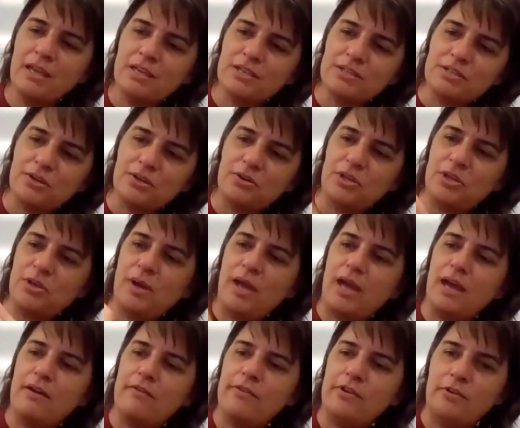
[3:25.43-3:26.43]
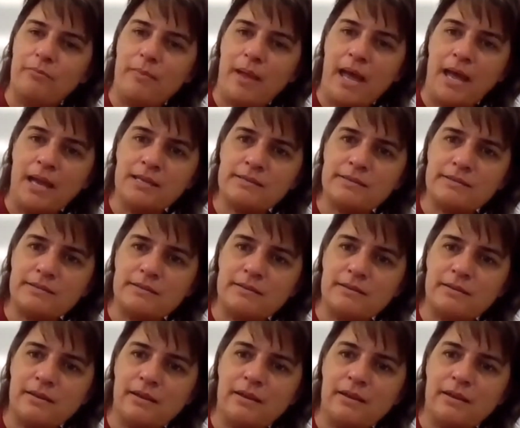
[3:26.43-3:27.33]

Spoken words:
So you have your mass,